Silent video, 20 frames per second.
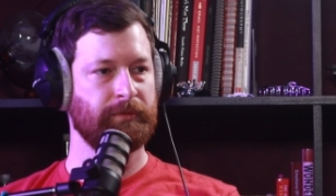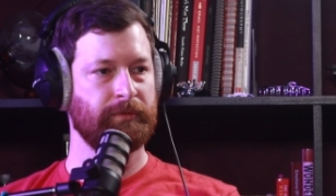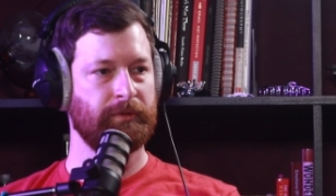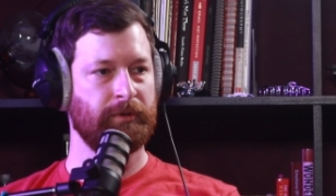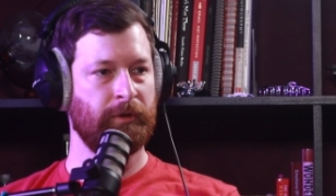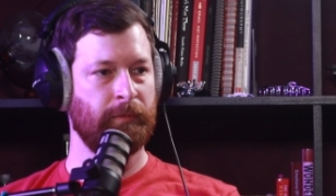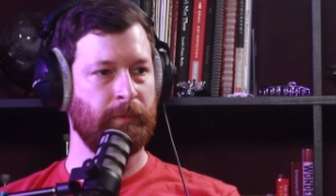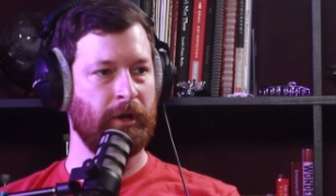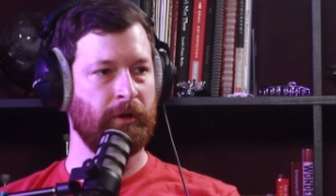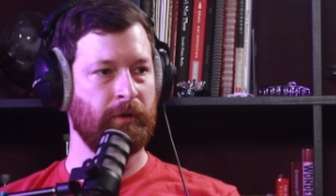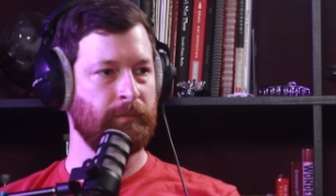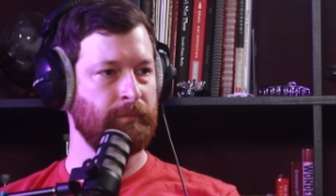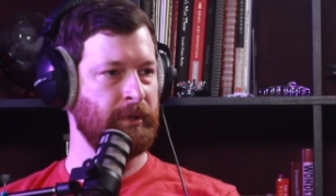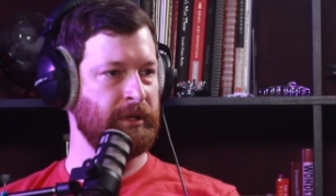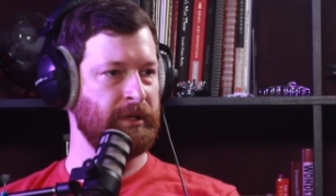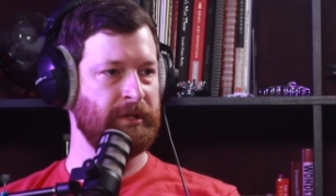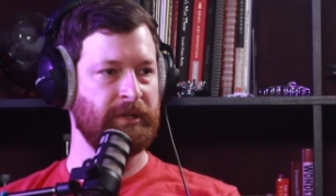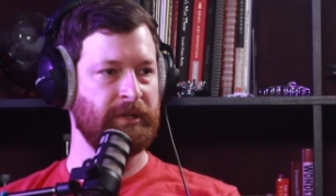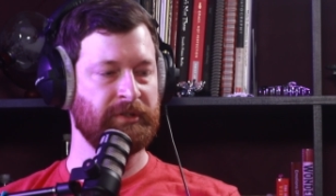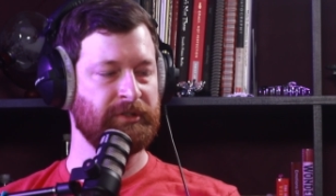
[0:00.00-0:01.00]
about
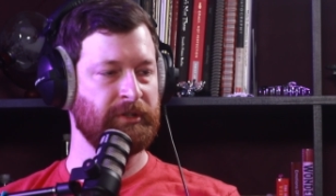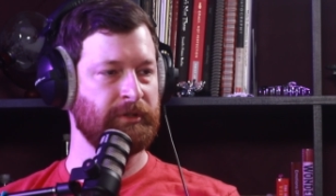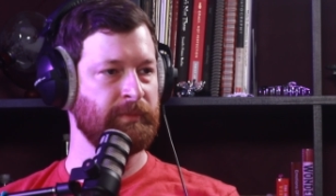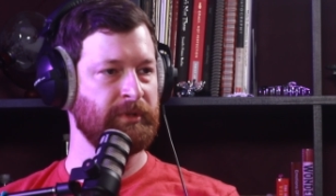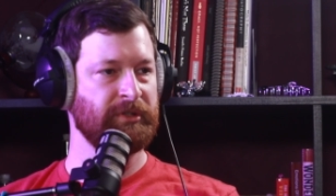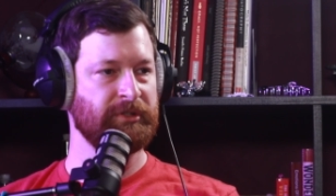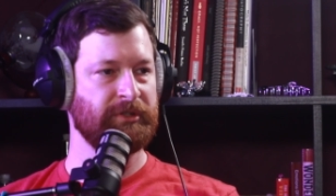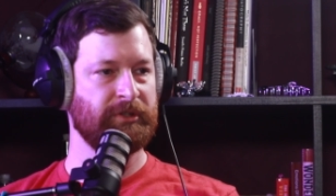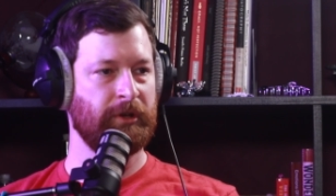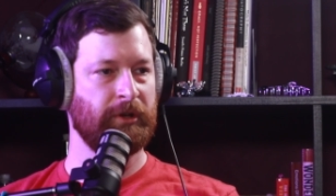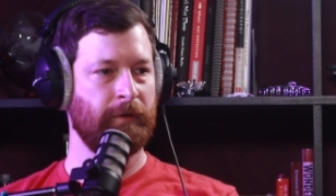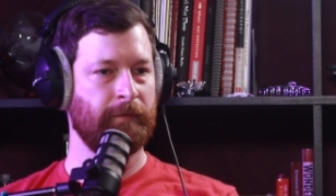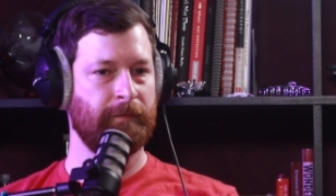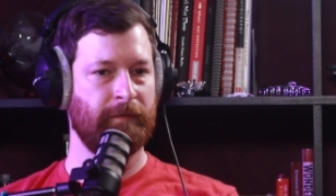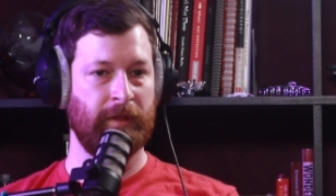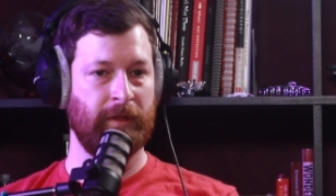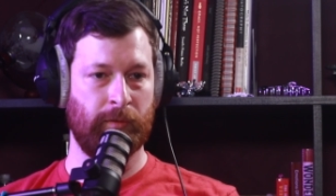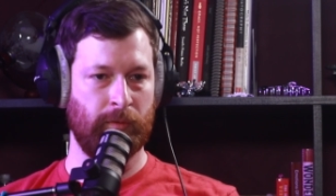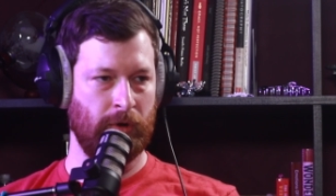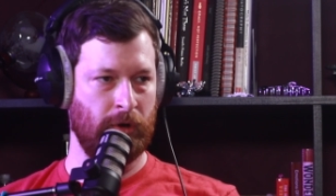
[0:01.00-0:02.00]
BDSM and stuff.
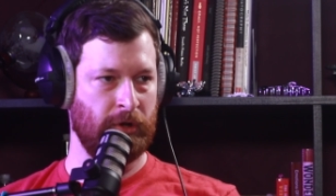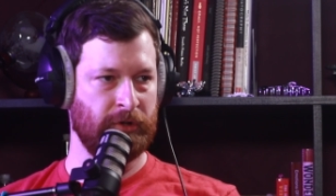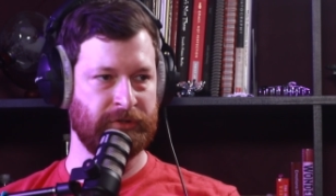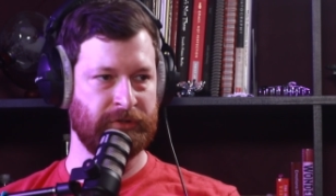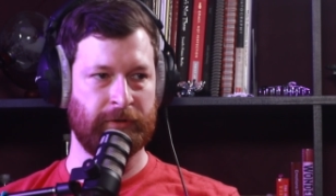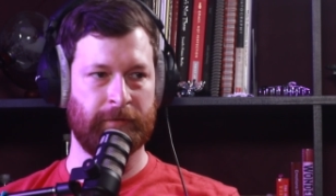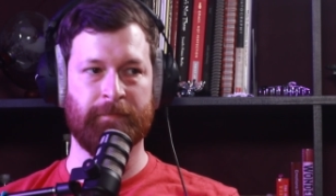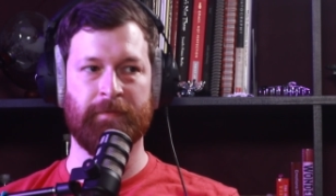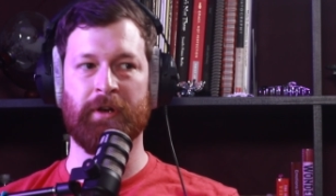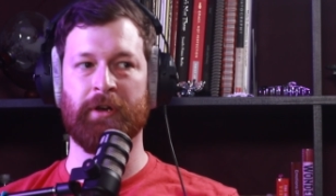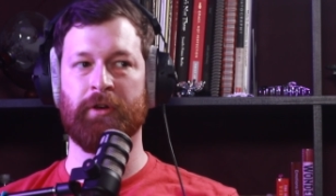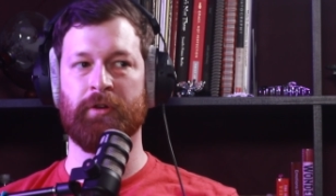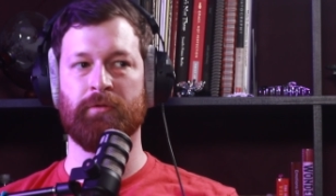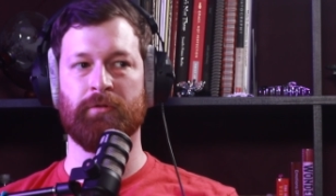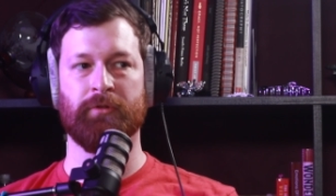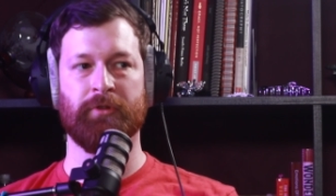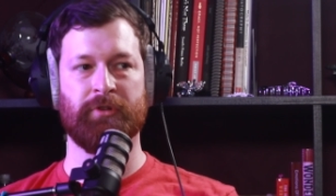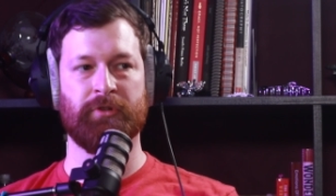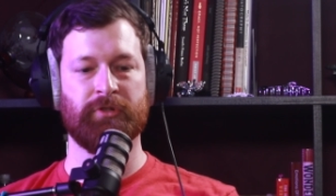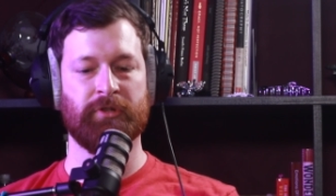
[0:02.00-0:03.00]
They were also very
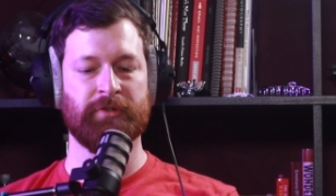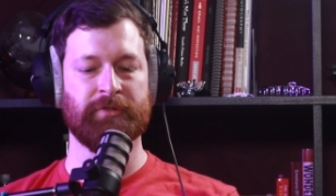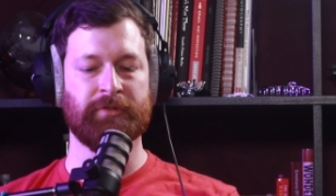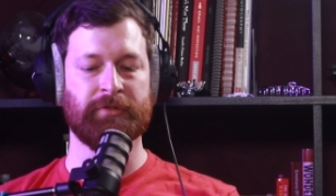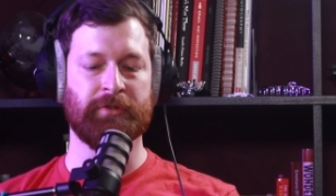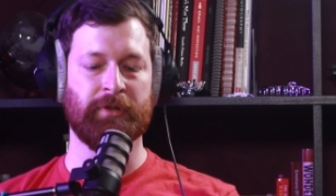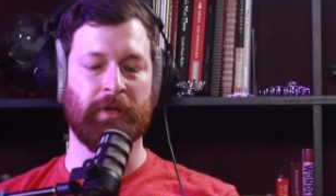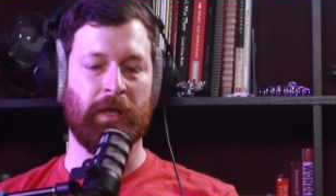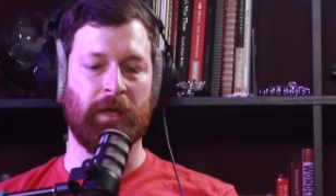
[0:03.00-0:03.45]
religious.